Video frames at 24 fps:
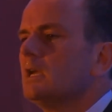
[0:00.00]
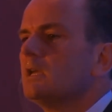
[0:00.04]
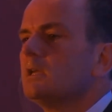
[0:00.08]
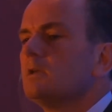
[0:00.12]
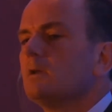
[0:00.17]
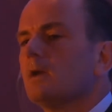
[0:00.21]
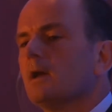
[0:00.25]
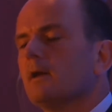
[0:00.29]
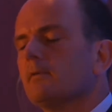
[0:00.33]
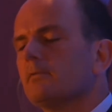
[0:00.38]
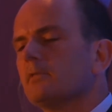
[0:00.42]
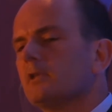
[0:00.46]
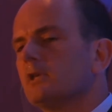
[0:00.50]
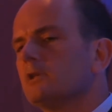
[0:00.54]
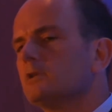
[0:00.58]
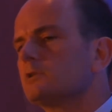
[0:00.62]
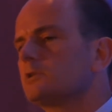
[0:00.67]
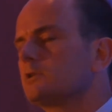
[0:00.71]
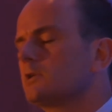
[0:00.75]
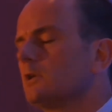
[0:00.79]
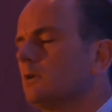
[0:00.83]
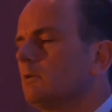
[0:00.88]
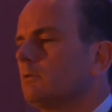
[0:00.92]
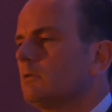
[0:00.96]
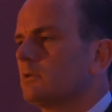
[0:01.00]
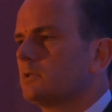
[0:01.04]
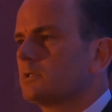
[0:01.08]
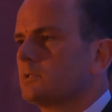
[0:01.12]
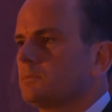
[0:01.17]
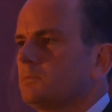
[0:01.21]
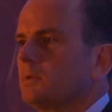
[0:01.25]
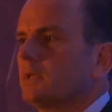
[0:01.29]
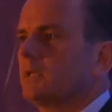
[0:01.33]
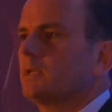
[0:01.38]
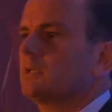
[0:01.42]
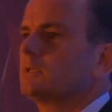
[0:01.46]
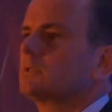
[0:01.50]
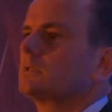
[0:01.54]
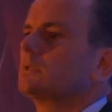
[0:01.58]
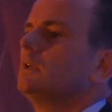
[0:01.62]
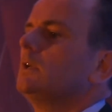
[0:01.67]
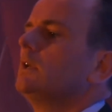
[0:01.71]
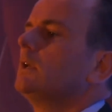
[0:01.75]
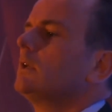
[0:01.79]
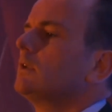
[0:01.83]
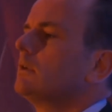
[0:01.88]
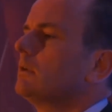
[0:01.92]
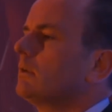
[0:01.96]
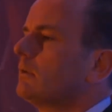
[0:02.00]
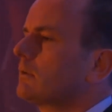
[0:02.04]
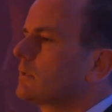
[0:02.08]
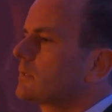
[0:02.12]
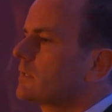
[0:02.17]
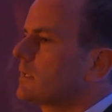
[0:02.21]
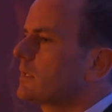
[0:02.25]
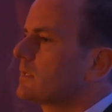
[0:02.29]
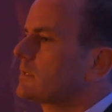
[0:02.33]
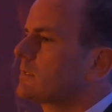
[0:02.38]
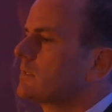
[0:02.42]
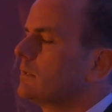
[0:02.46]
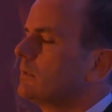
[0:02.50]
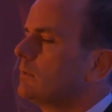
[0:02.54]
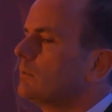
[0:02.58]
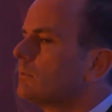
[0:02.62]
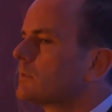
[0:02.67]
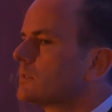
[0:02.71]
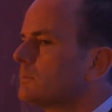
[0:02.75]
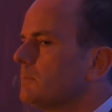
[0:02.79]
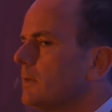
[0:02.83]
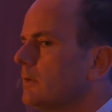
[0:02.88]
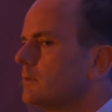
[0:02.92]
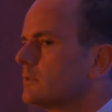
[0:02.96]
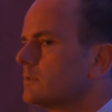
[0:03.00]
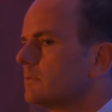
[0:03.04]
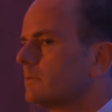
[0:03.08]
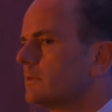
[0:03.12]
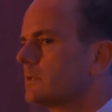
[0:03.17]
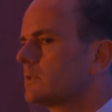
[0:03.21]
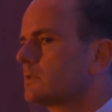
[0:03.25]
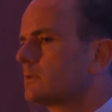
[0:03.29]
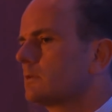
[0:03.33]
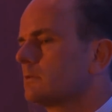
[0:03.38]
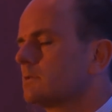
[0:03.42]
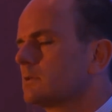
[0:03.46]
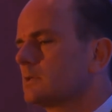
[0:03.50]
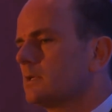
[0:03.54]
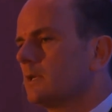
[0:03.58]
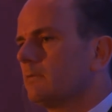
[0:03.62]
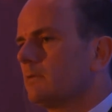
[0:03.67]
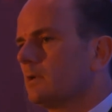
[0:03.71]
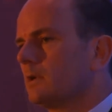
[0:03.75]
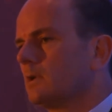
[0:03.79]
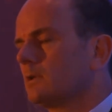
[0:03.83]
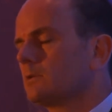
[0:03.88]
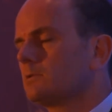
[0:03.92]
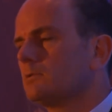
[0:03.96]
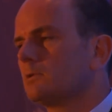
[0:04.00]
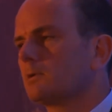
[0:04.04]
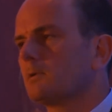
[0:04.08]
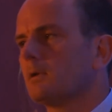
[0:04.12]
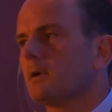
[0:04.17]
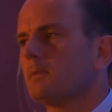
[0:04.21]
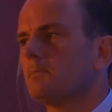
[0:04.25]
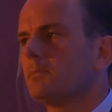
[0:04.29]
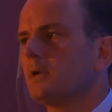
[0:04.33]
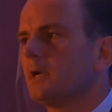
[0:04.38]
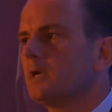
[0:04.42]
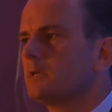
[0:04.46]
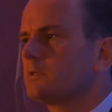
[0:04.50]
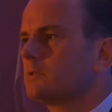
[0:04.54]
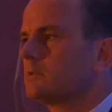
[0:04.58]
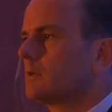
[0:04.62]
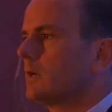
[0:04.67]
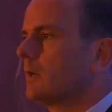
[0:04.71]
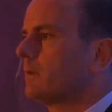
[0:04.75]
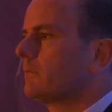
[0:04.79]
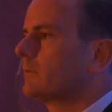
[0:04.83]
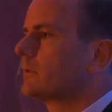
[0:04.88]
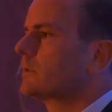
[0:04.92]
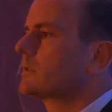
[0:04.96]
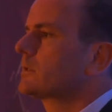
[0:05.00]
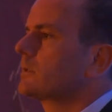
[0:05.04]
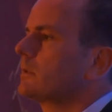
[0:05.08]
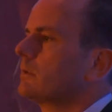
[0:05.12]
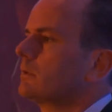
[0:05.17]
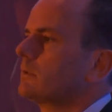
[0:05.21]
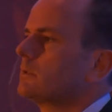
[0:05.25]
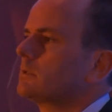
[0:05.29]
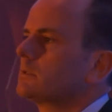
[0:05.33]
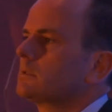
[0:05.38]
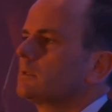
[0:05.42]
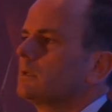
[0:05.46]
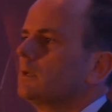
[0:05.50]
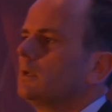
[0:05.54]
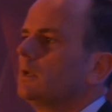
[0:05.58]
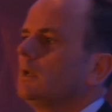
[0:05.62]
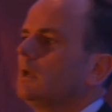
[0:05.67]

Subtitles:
You have the insurance piece, not just at an automotive insurance level, and I'll talk about pay-as-you-drive insurance,